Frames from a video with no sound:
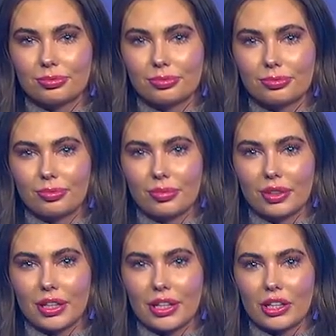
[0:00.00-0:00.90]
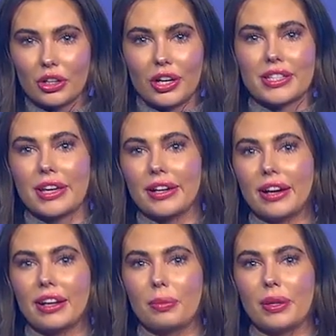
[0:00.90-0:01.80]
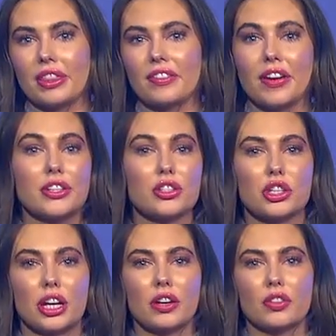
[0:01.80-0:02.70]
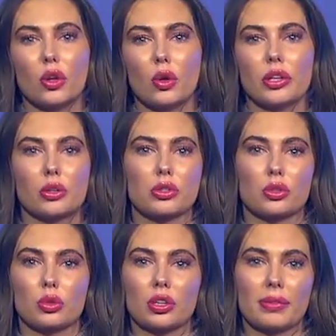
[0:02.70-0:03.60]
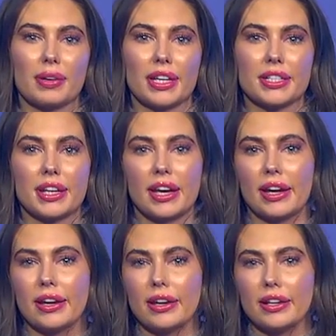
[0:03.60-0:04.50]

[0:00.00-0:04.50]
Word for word: Reagan. Chris, I caught up with the vice chair of the Holyoke School Committee today